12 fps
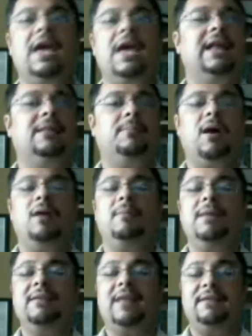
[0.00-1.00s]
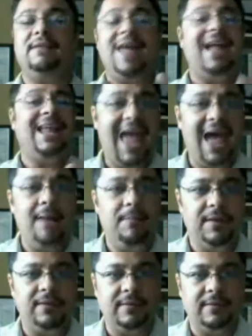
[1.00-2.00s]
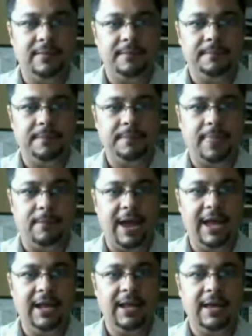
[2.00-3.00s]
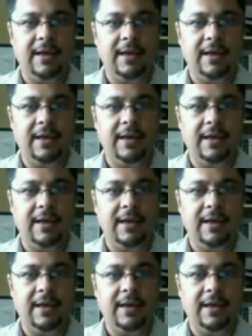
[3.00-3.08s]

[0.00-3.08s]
And the problem is that if that happens, right?